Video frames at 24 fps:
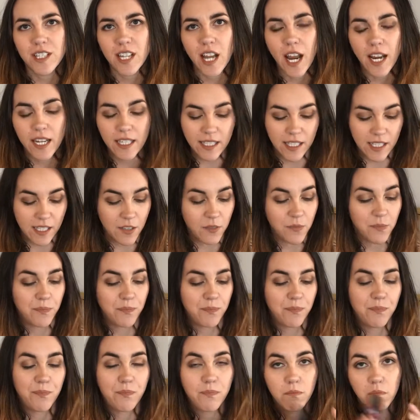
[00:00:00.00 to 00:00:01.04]
tiny
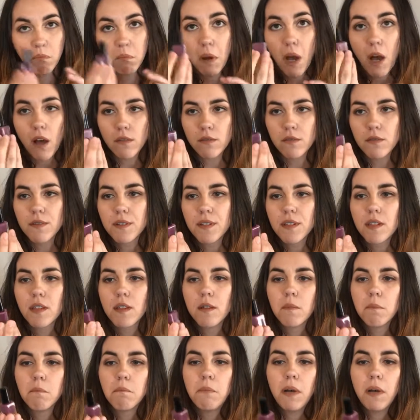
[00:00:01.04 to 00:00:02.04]
bottles,